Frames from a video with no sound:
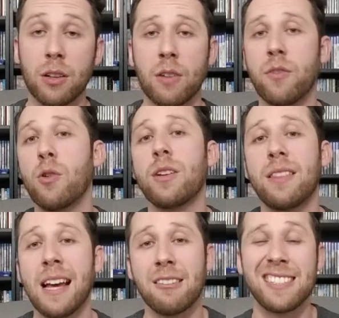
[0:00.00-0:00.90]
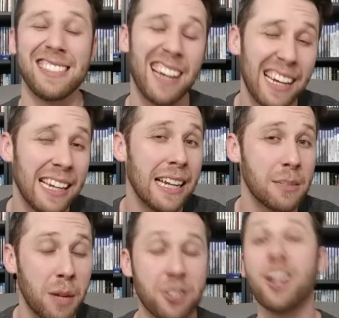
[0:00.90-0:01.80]
looking forward to Thanos, he's not in it
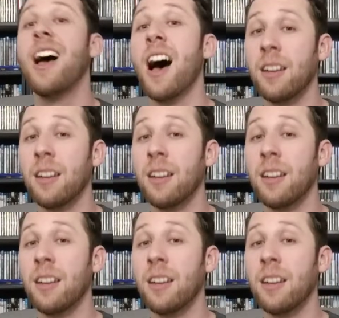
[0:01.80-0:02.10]
as much.